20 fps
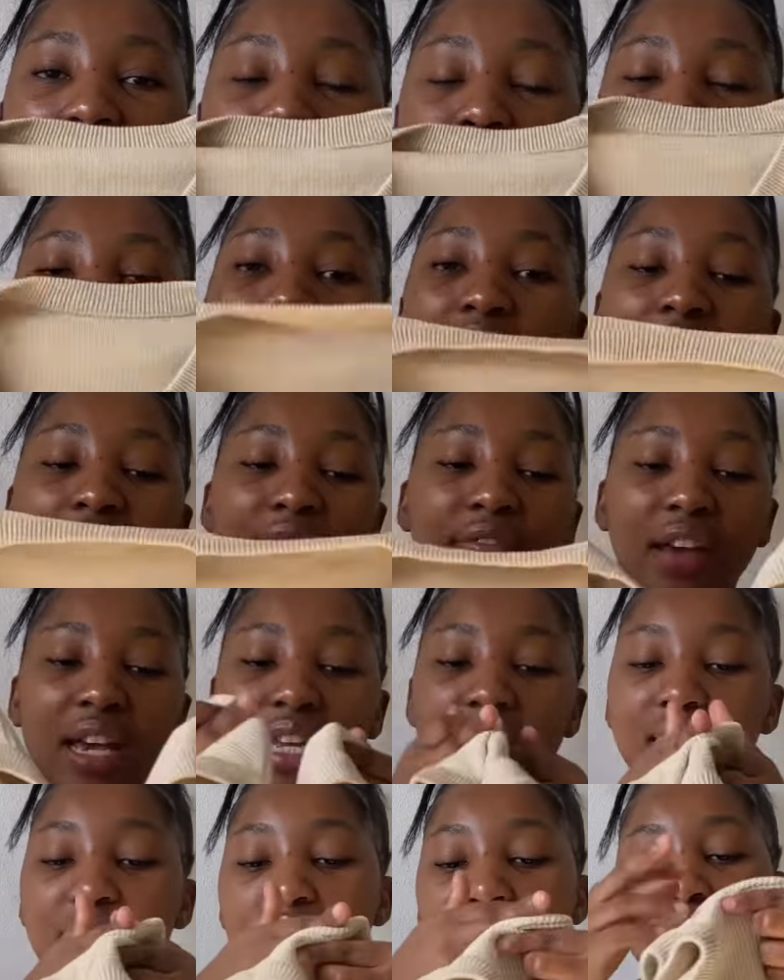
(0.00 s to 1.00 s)
i really love
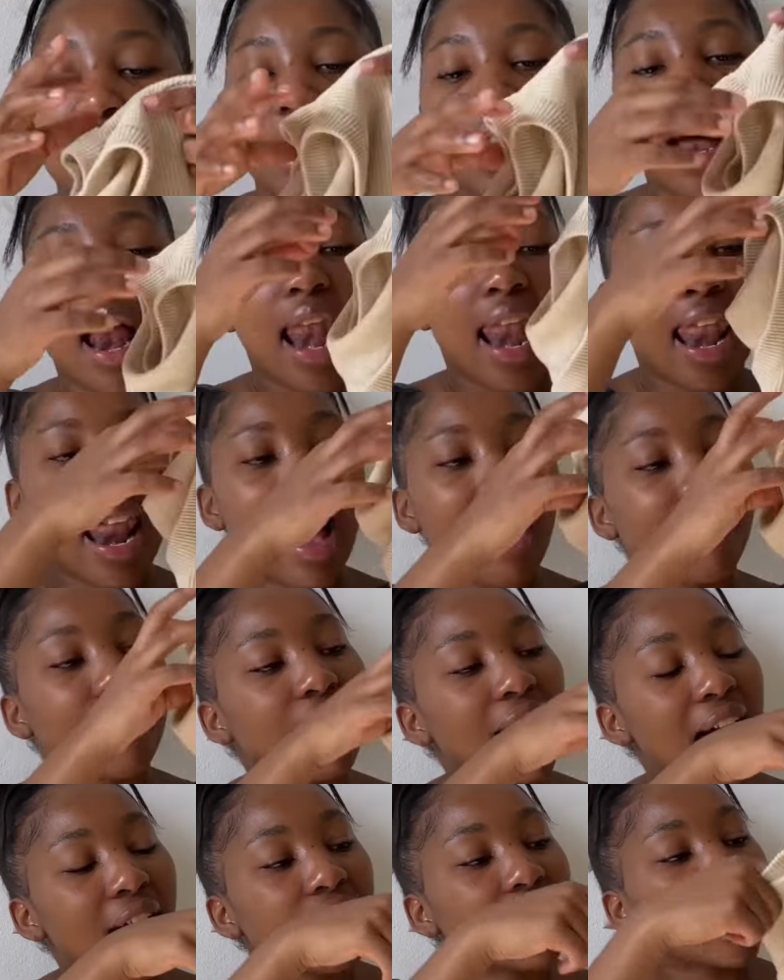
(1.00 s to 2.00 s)
it love
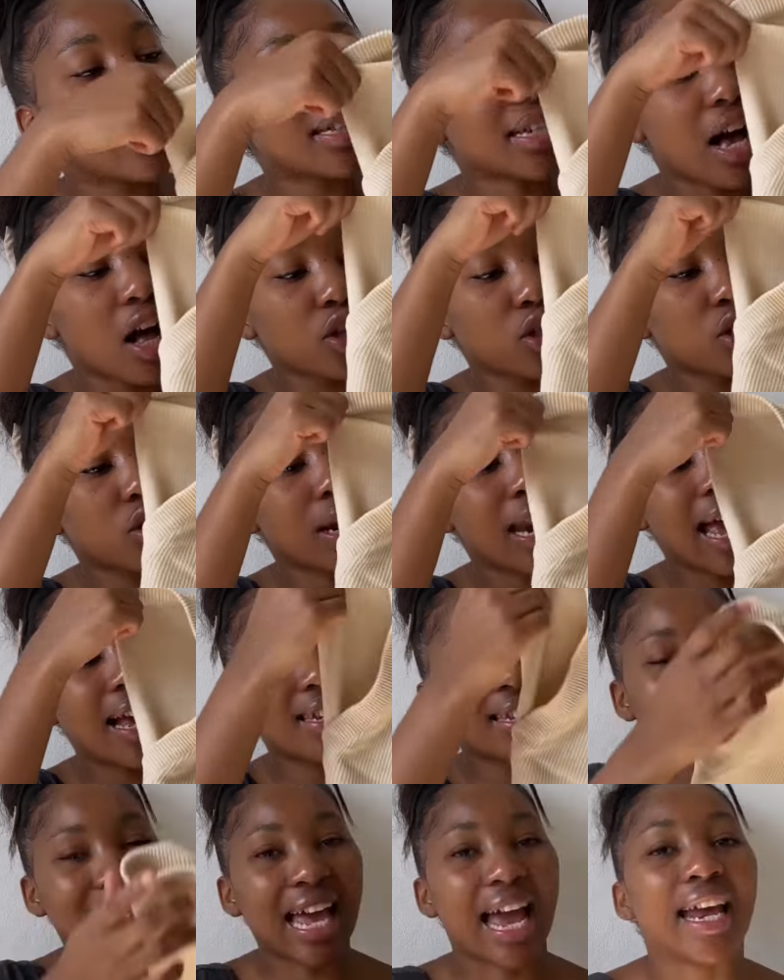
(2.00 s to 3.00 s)
love it i also like
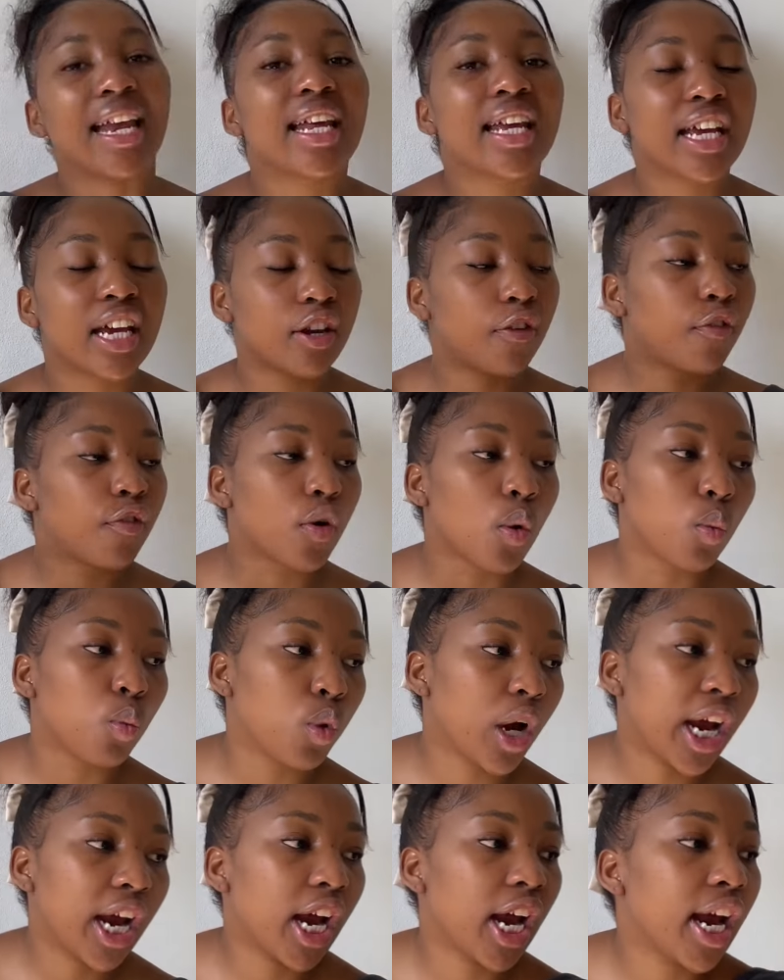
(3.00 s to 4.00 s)
styling it for
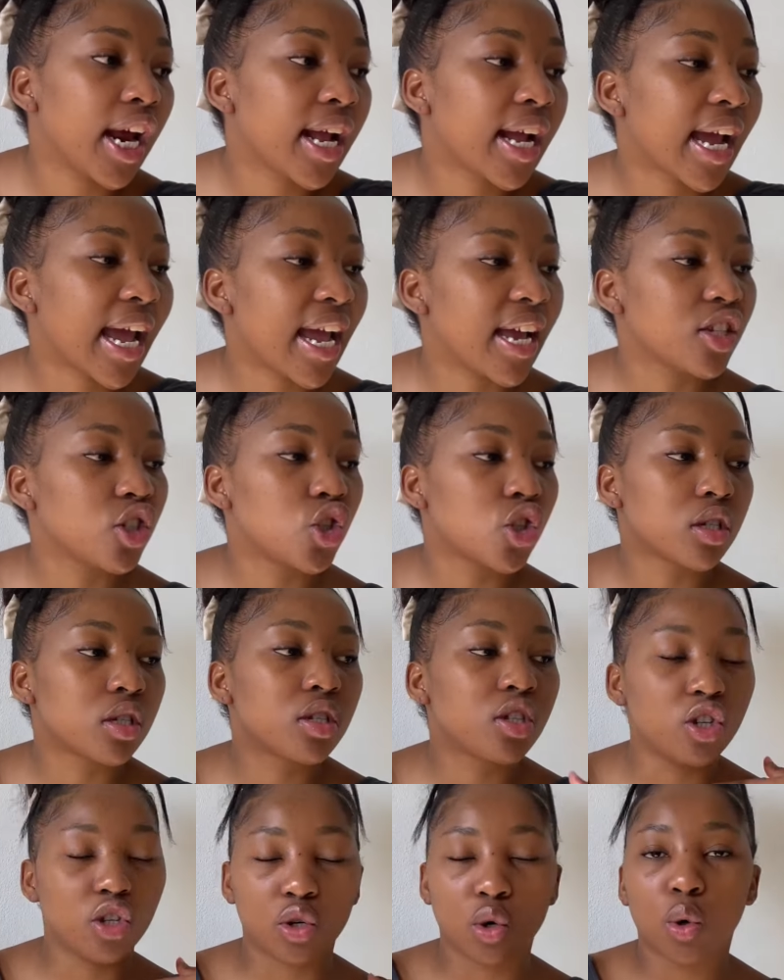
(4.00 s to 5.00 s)
work and
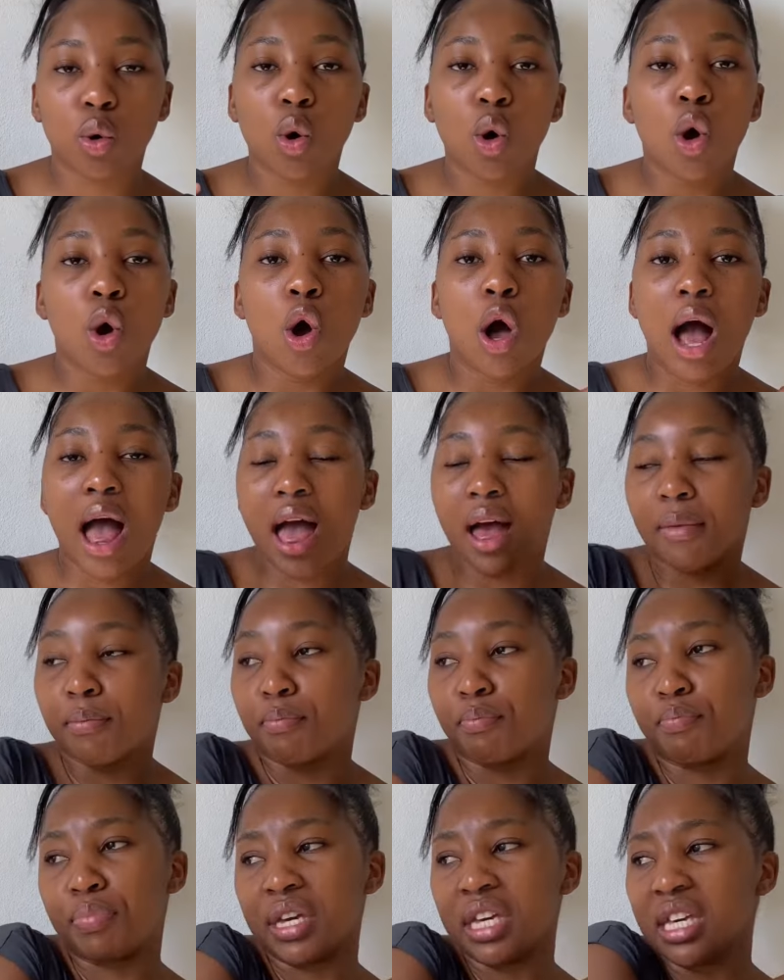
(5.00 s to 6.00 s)
just you know
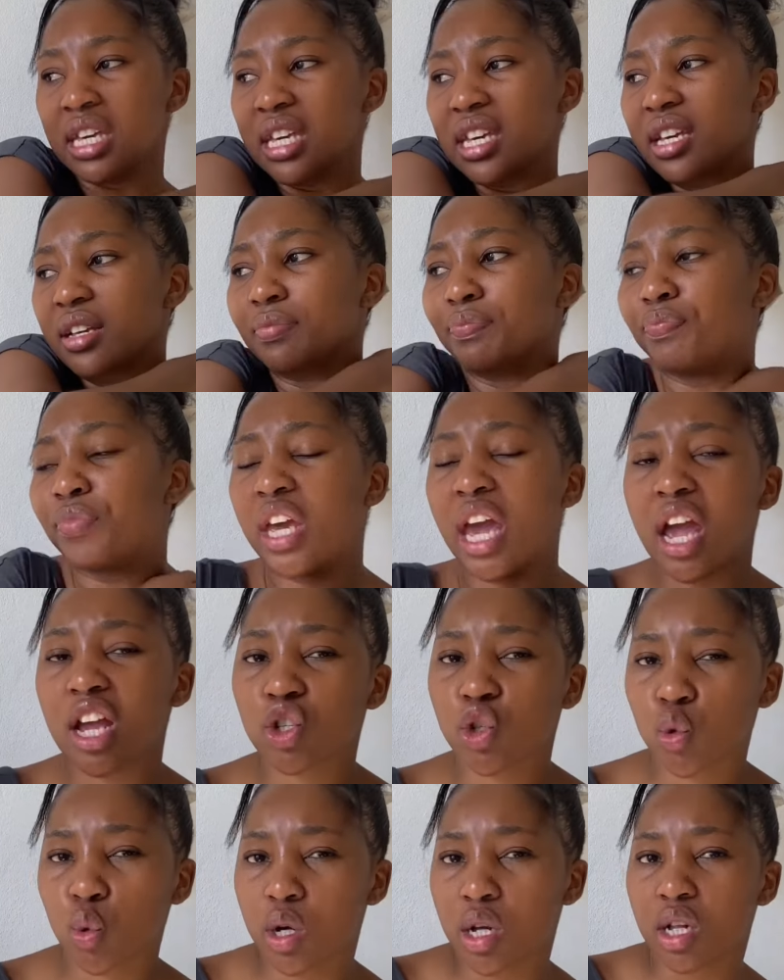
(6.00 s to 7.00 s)
um be
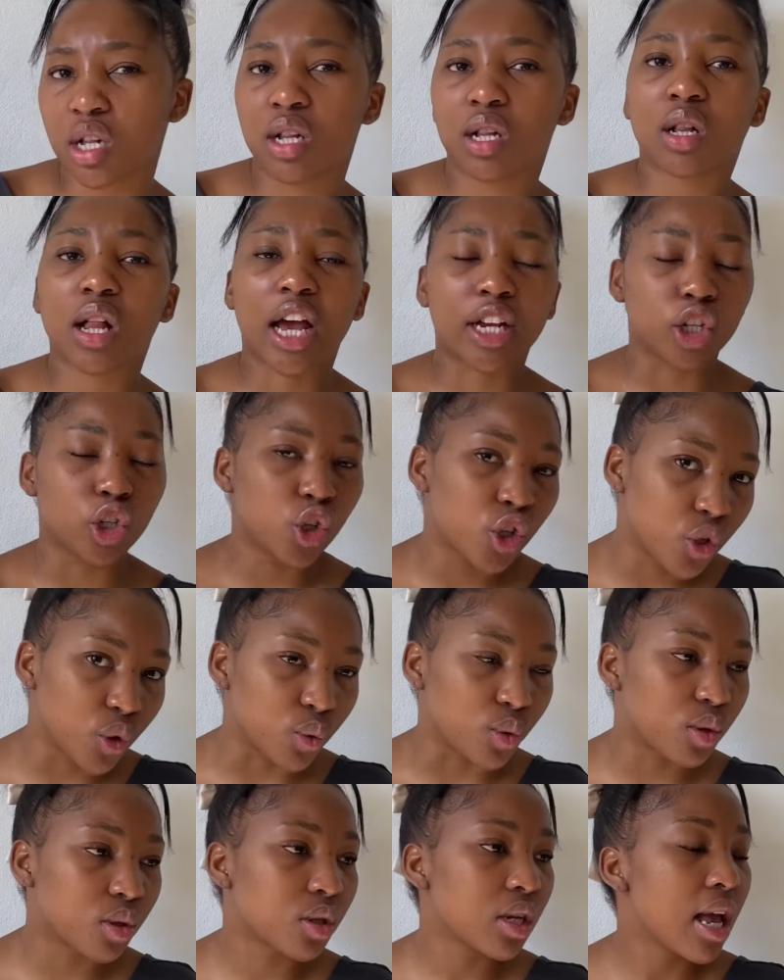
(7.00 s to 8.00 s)
casual and
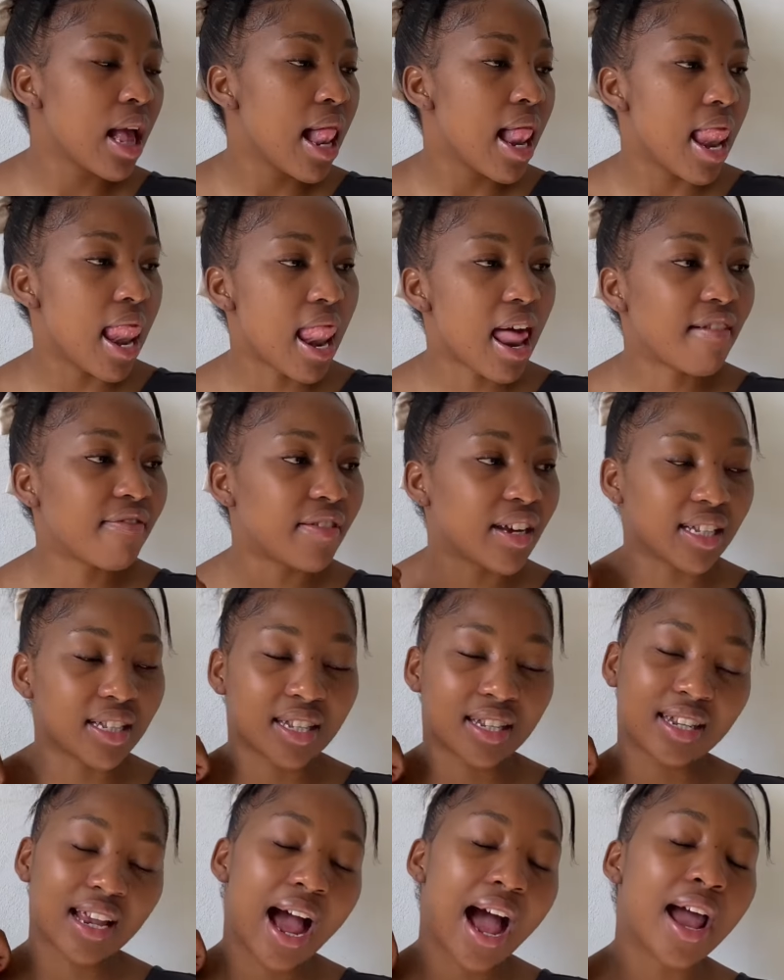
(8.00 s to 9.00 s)
cute love
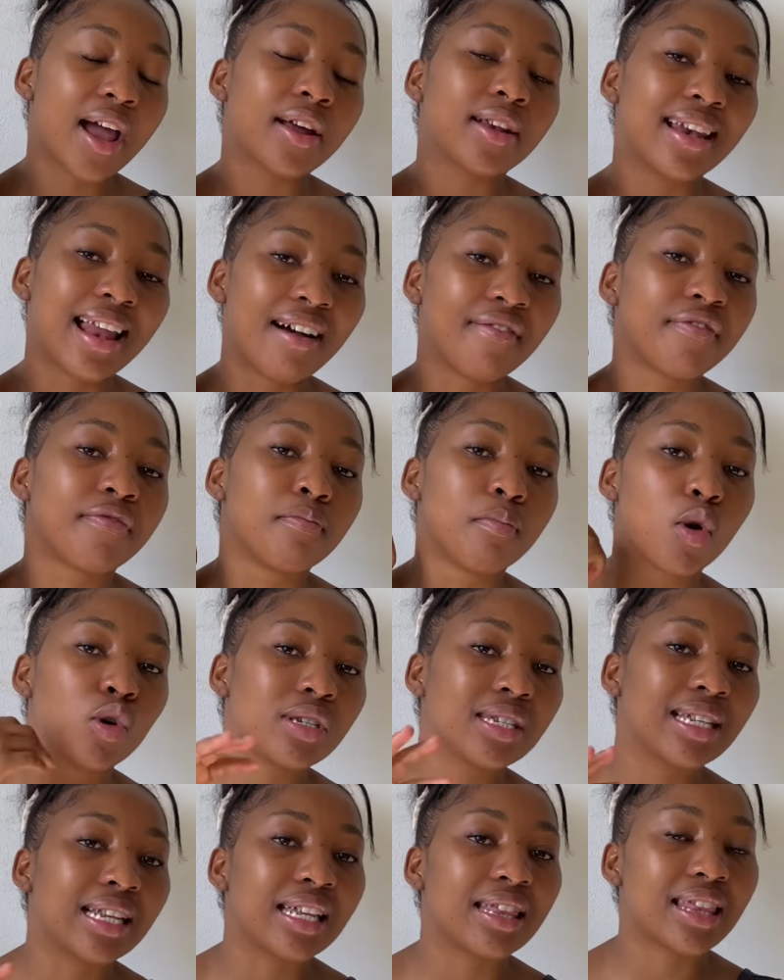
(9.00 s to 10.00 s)
it i love
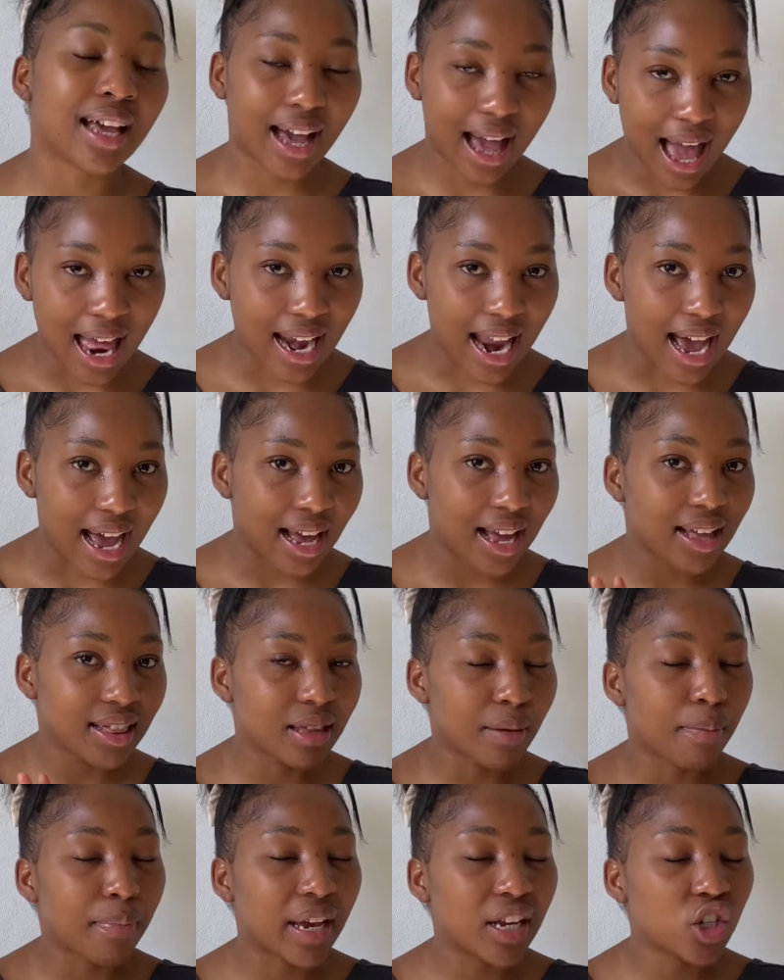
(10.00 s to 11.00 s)
mostly the color
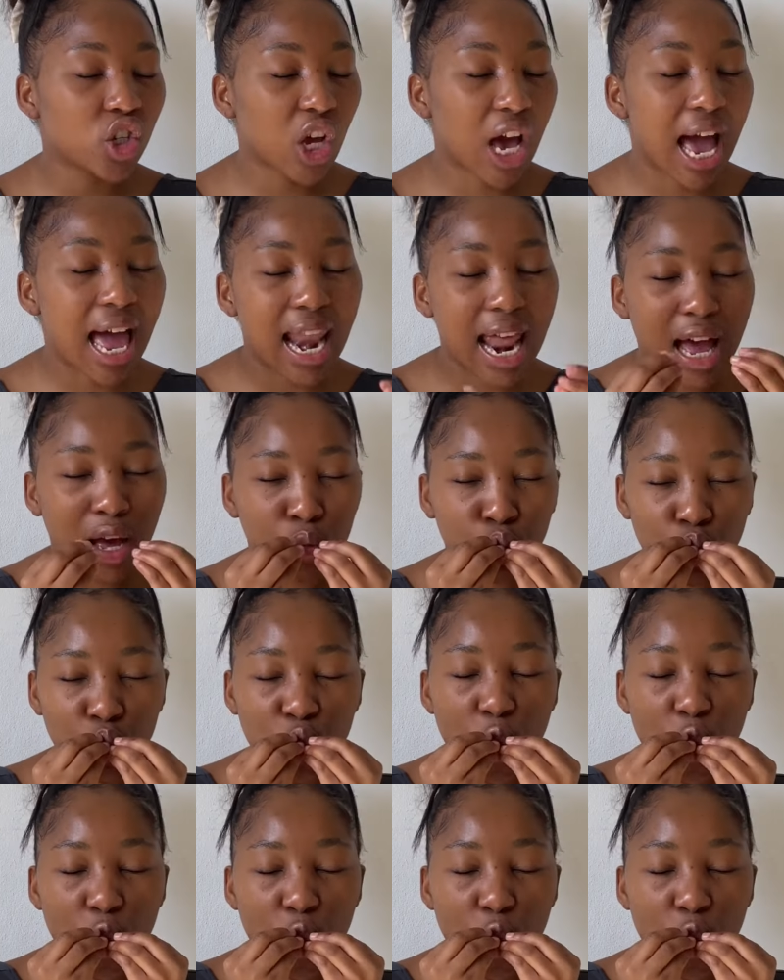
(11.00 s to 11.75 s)
the beige color